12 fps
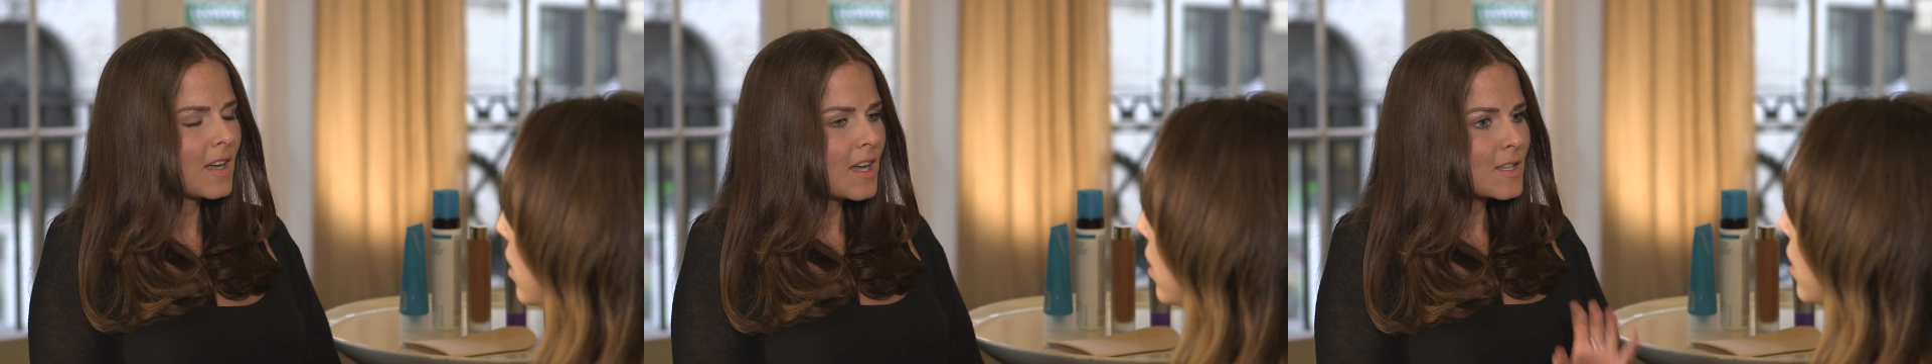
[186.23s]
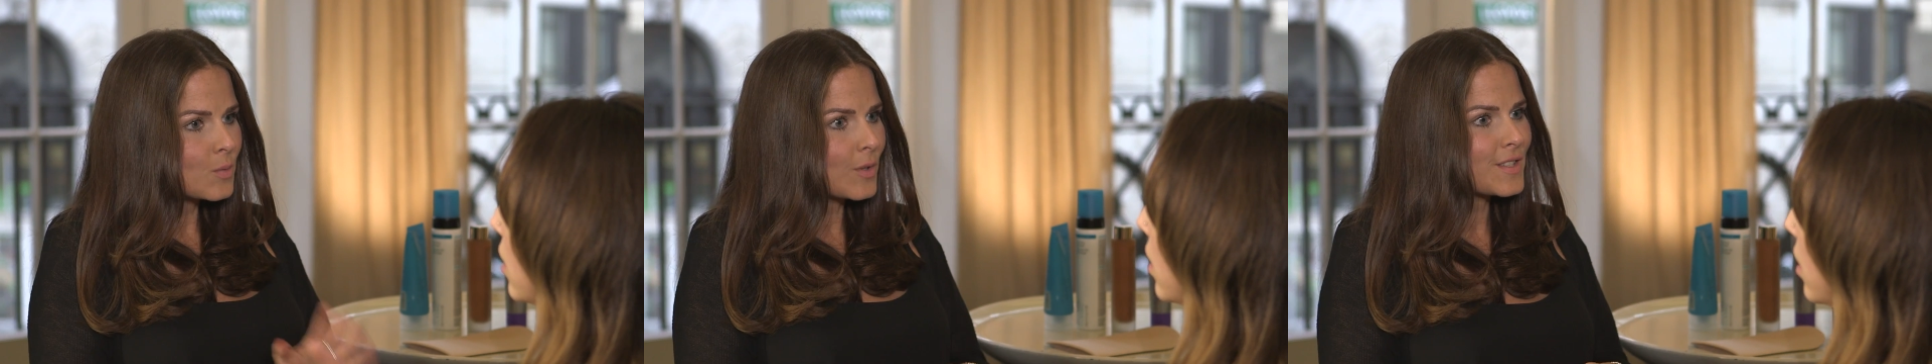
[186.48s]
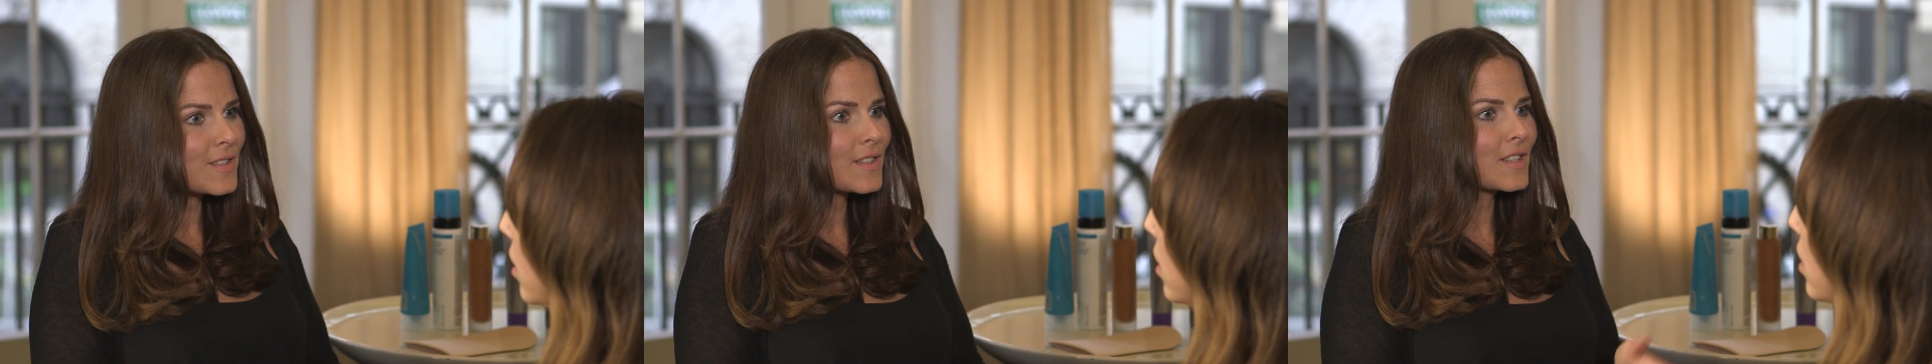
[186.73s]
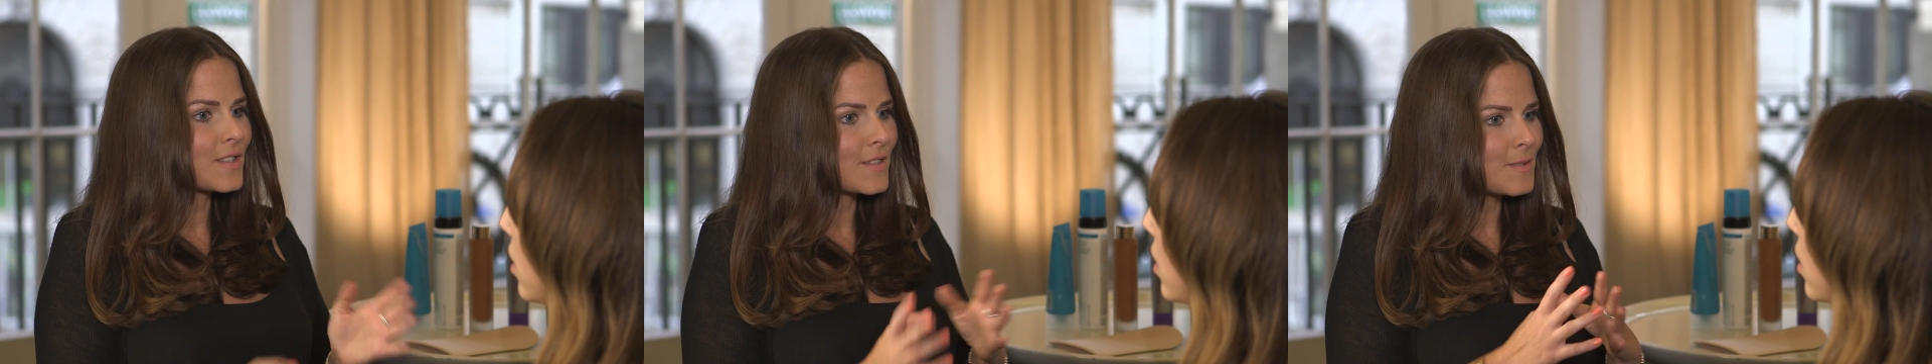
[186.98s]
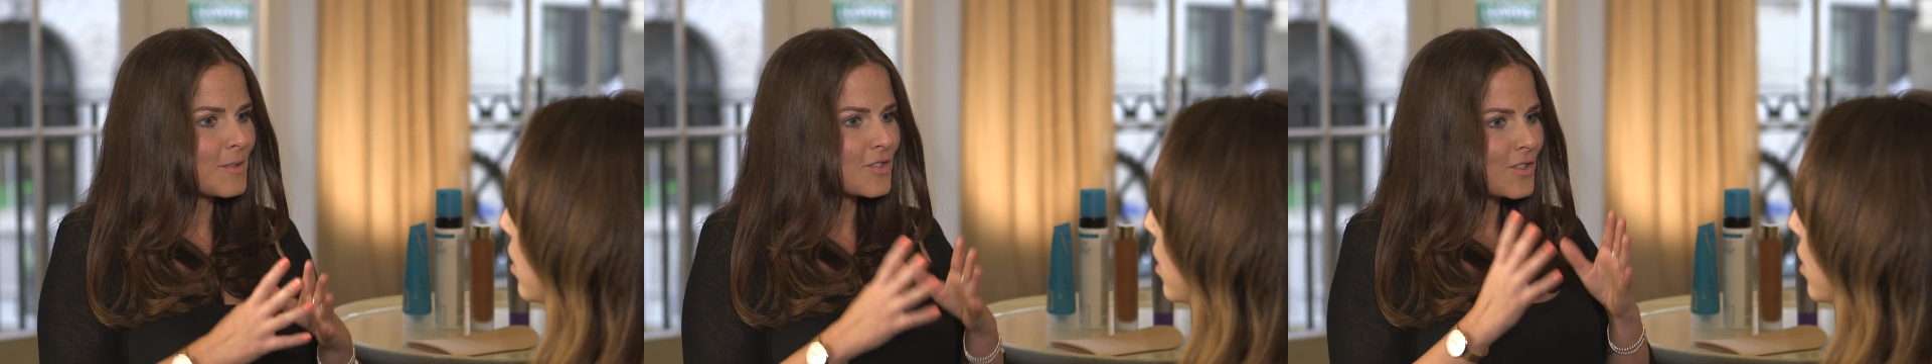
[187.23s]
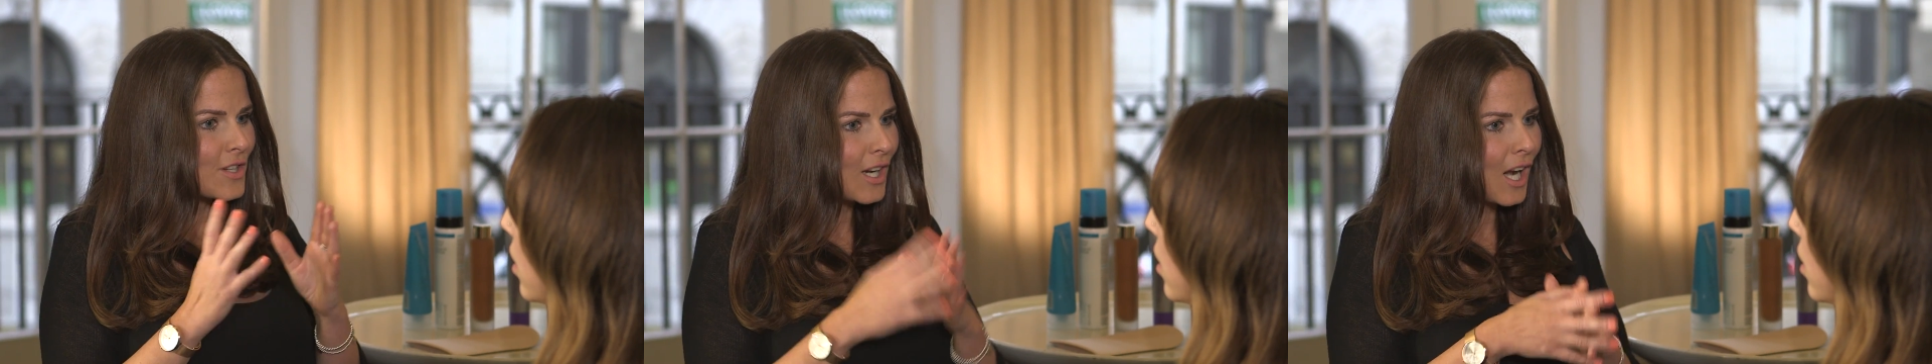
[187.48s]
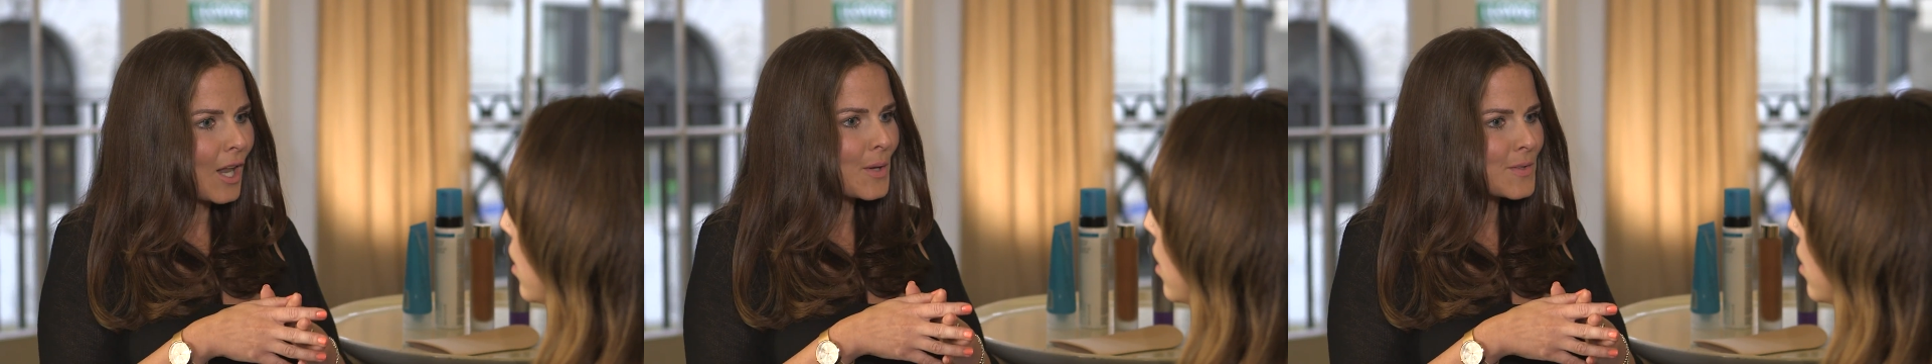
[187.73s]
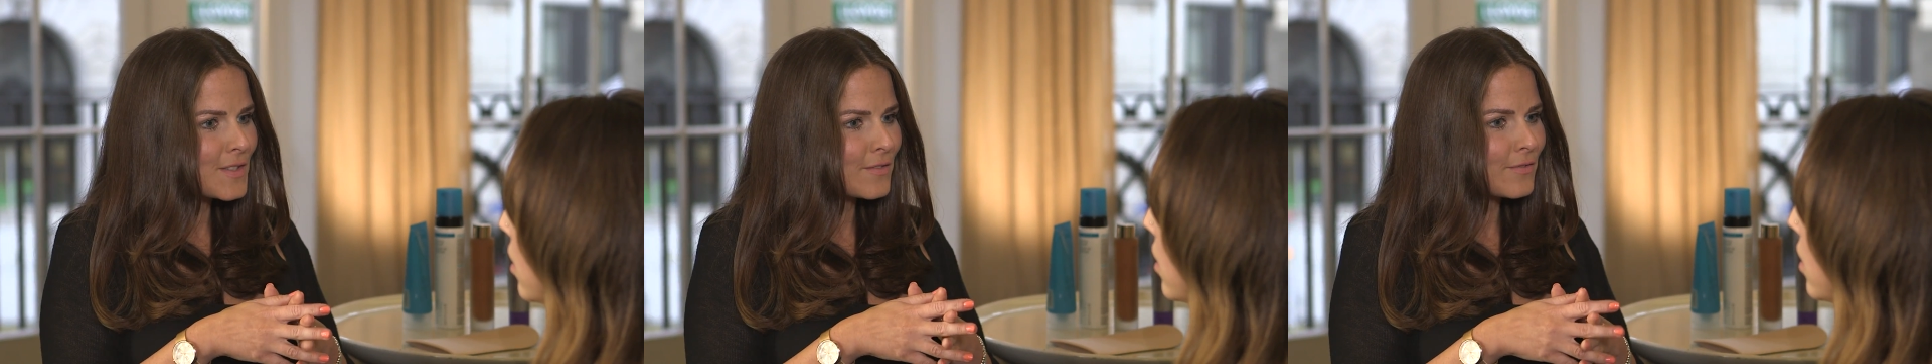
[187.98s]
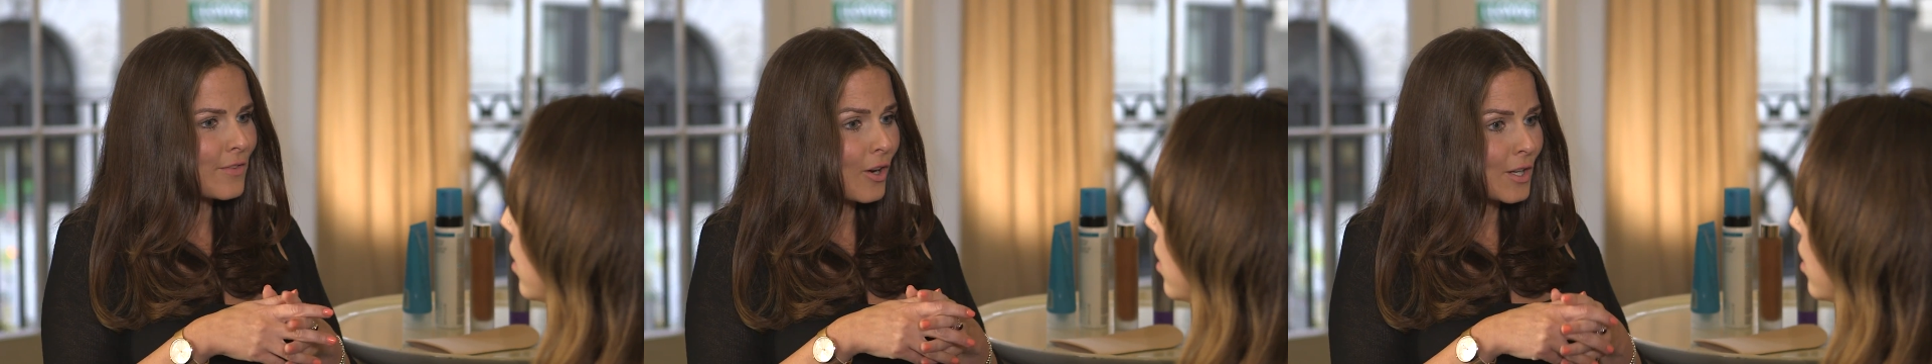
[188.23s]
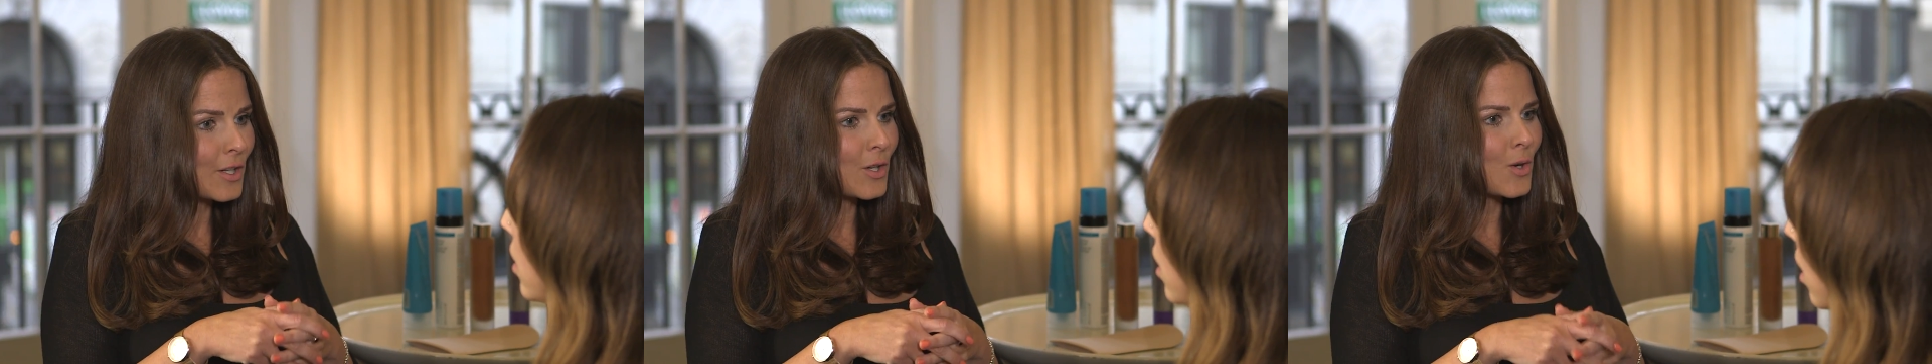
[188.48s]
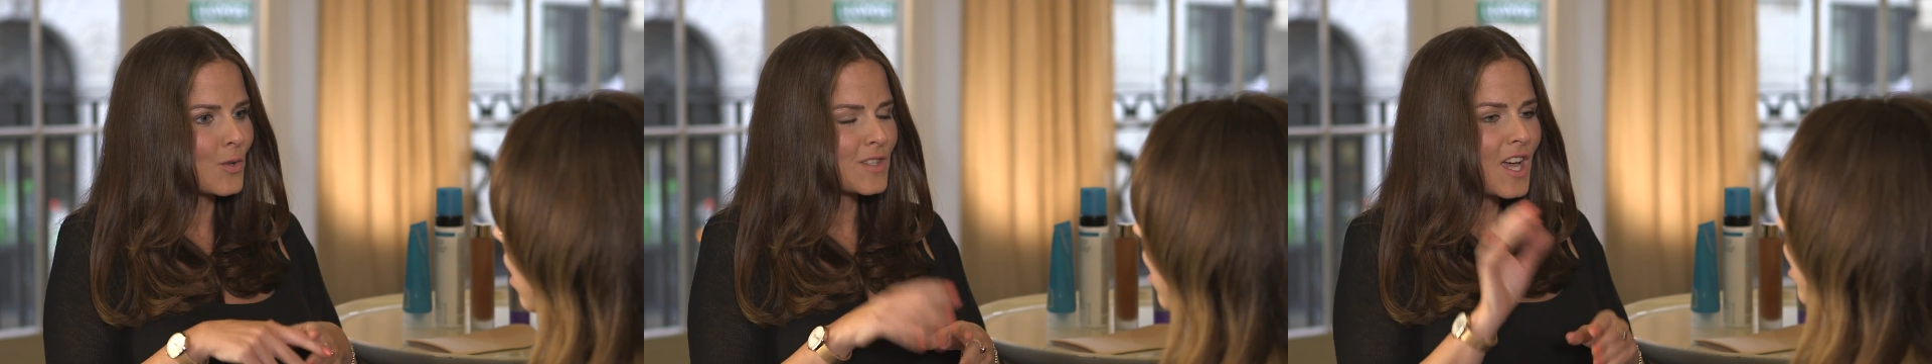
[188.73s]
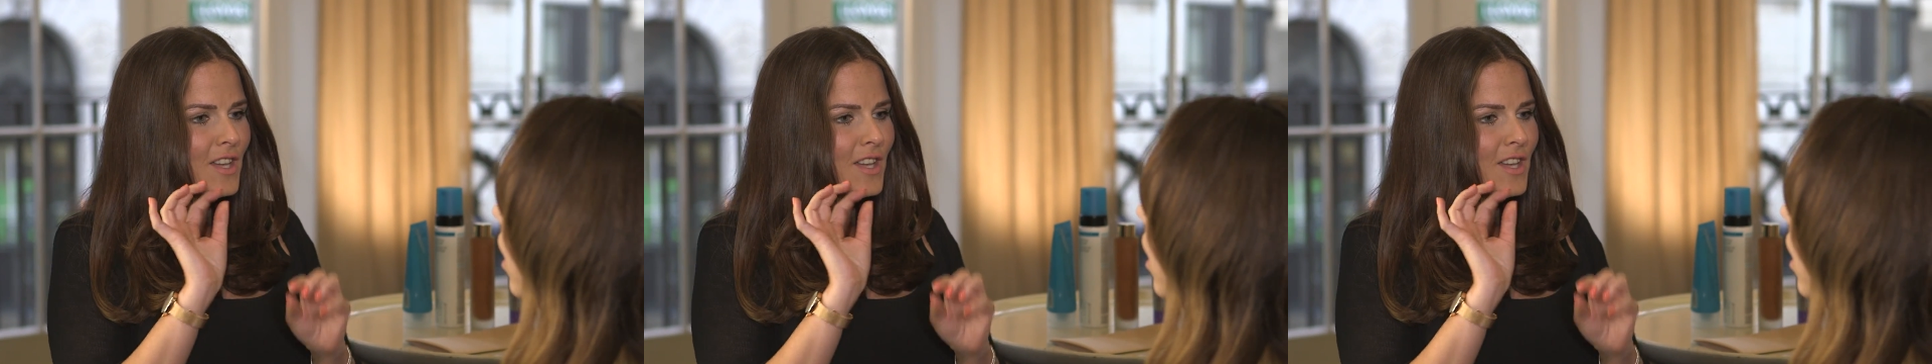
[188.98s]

So what this is going to do is make sure you close the follicles